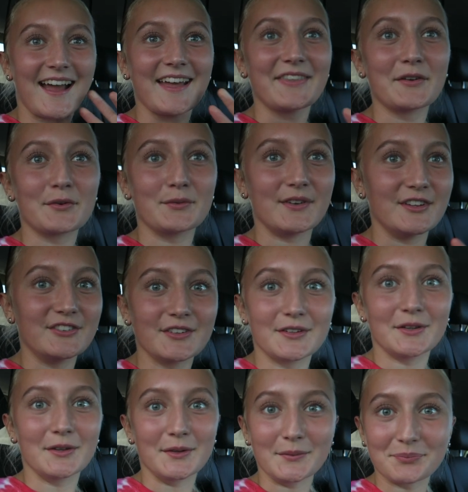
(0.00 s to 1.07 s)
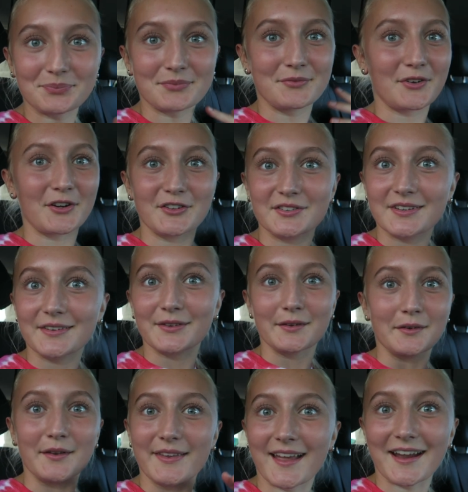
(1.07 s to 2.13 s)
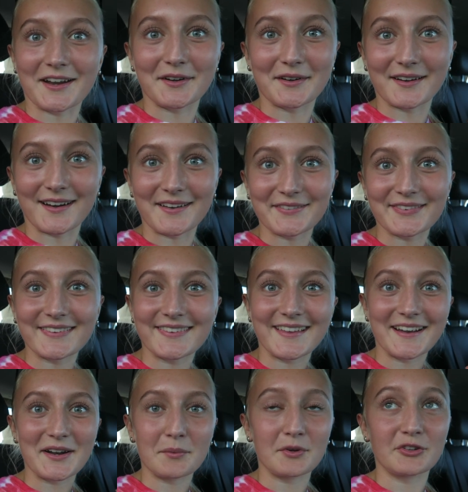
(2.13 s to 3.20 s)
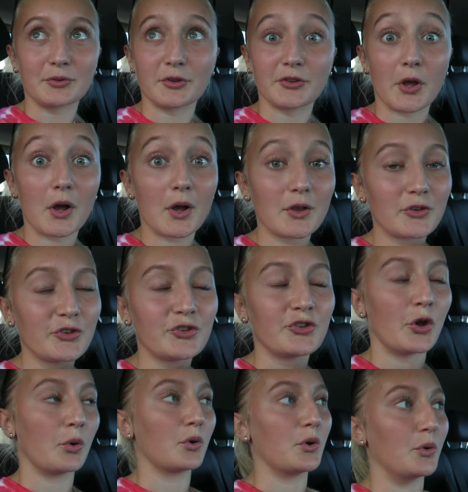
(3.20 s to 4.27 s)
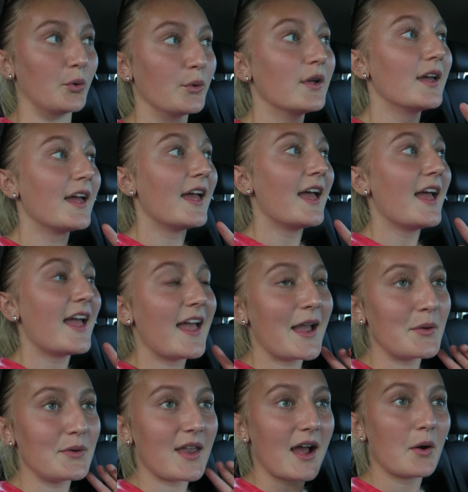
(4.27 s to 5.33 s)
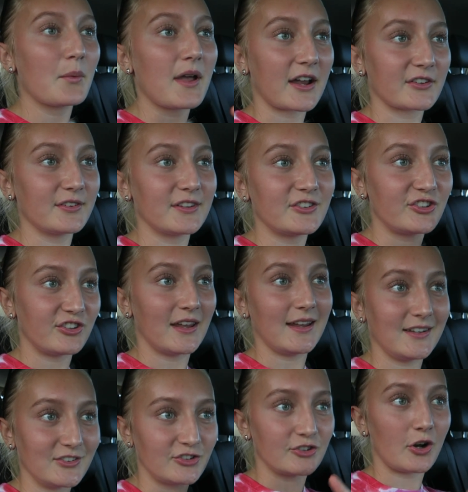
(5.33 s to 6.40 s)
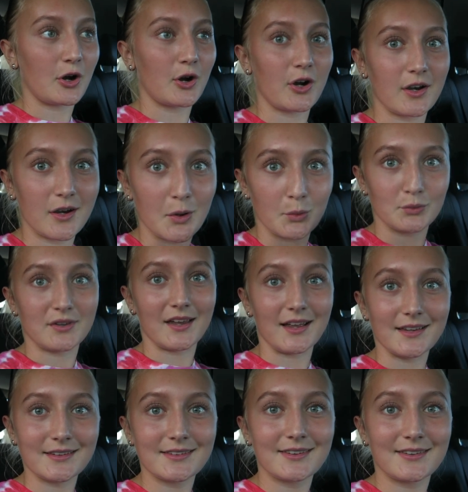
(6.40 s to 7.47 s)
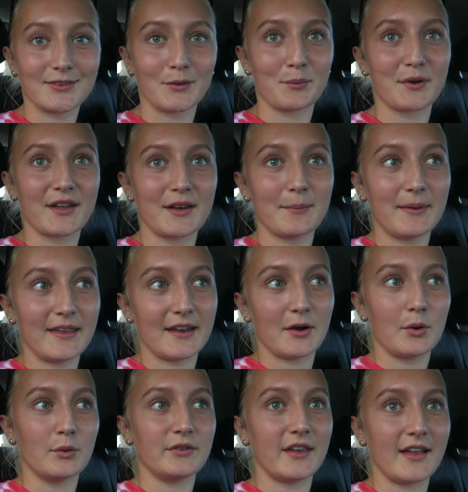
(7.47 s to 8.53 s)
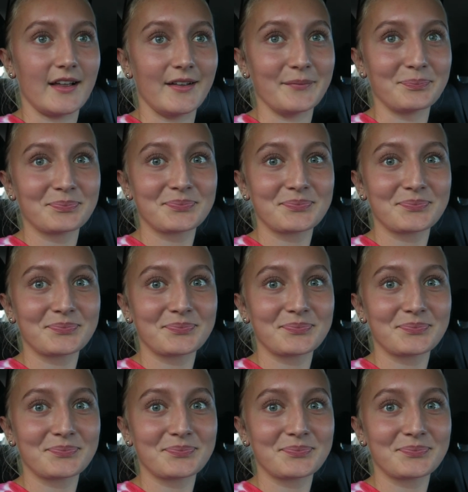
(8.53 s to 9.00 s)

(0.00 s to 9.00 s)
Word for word: had the original versions of all the aircrafts there, which was so cool. And now we actually changed our hotels. So we're gonna be in a hotel